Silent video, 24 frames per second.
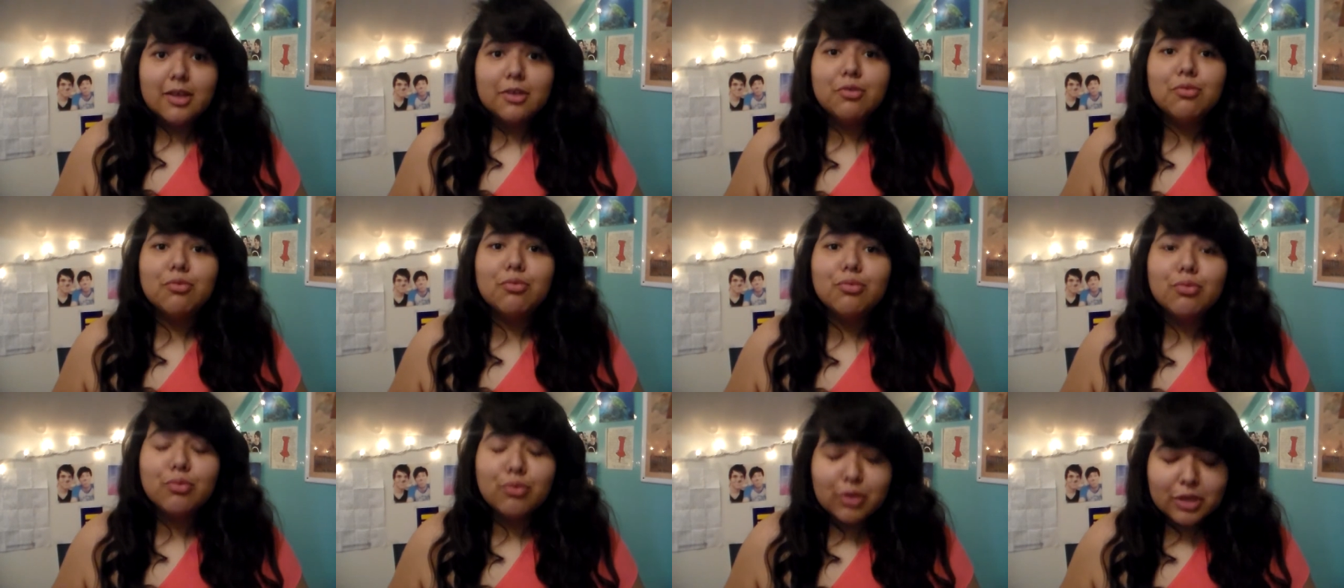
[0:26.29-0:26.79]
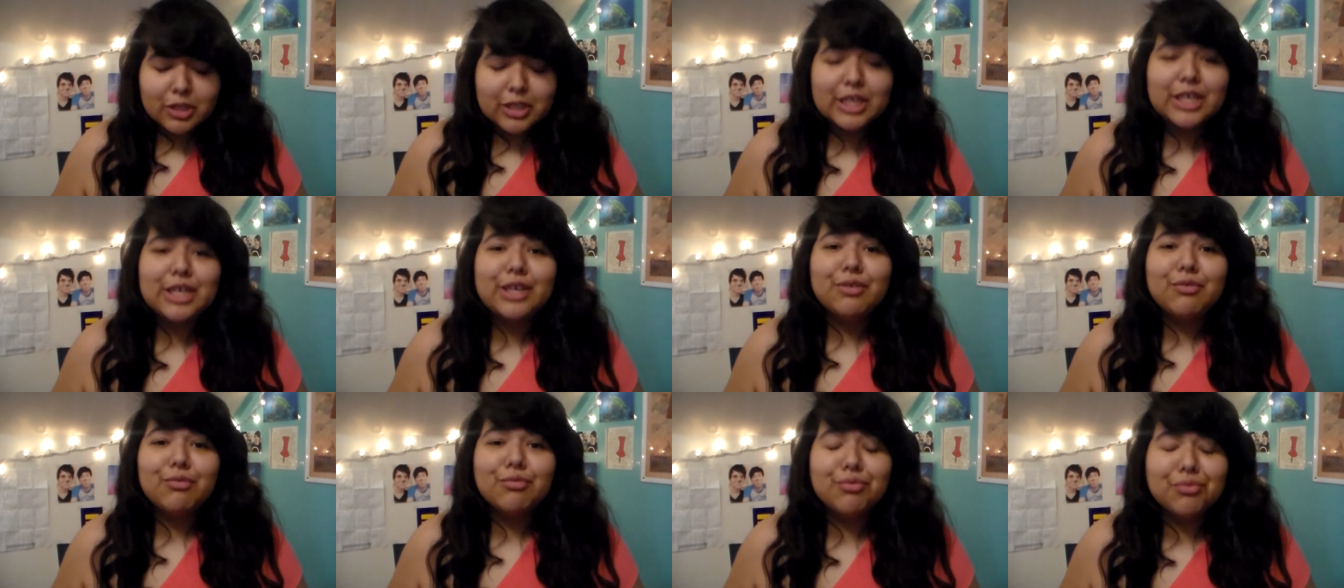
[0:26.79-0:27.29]
It's
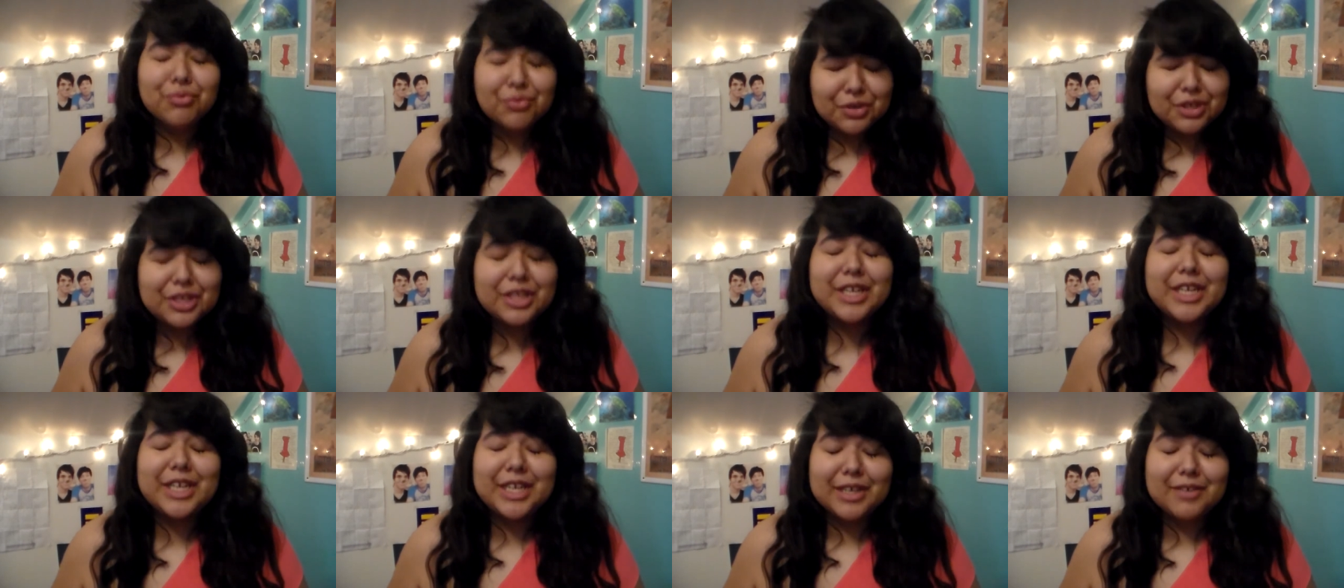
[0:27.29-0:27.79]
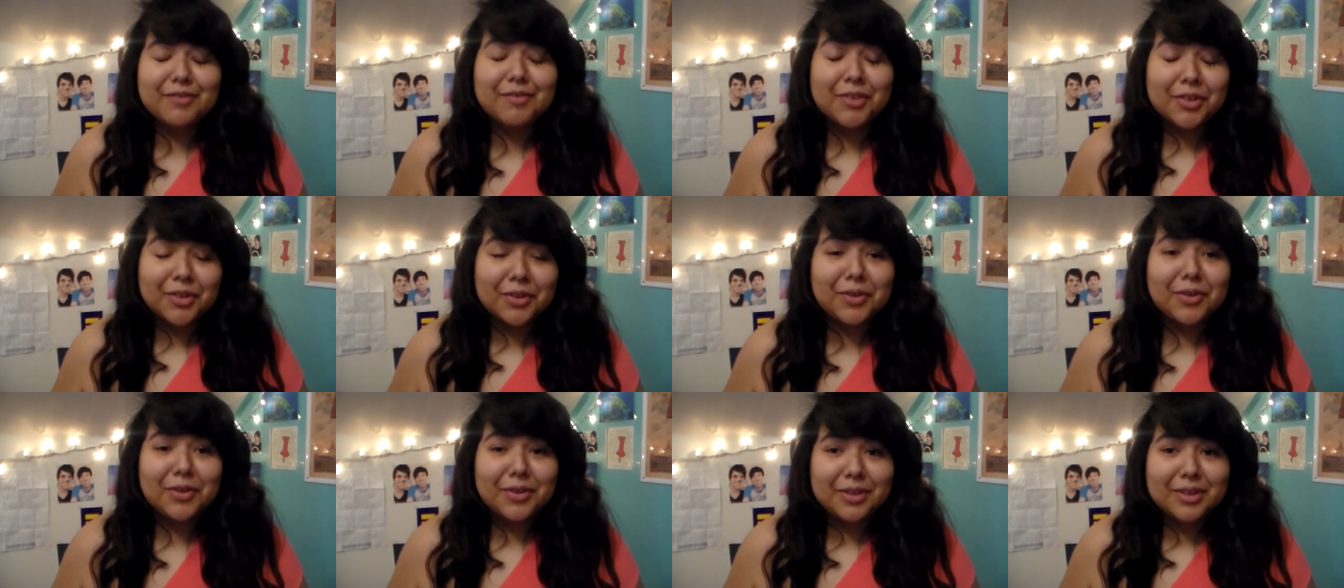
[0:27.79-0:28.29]
really, really
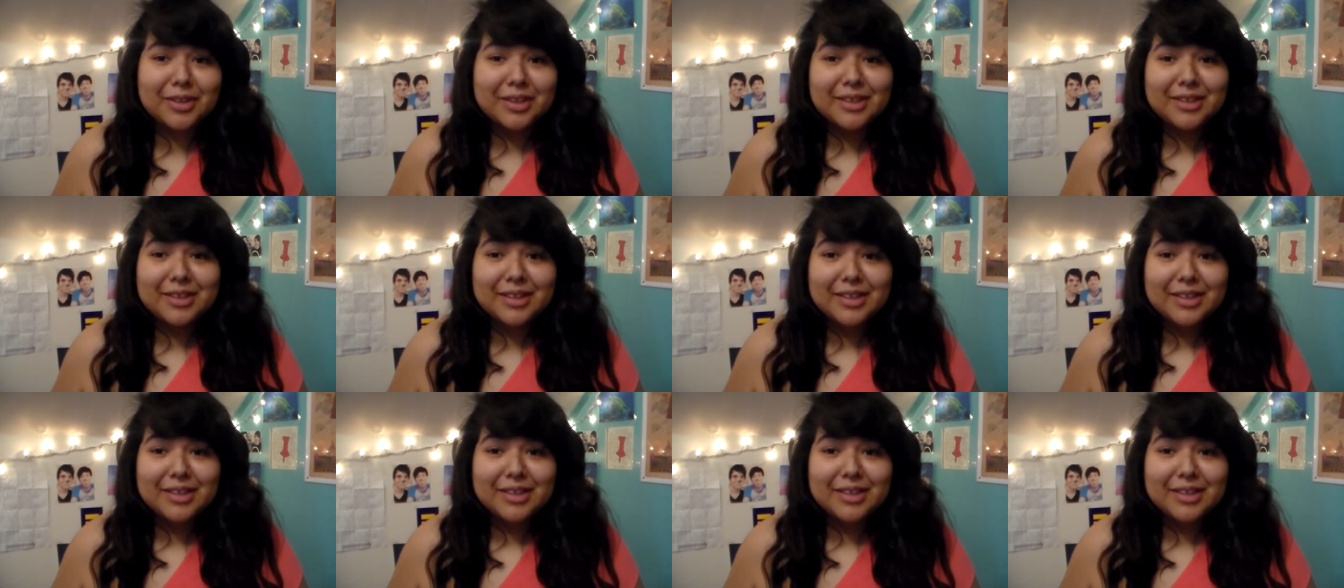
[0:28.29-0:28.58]
difficult.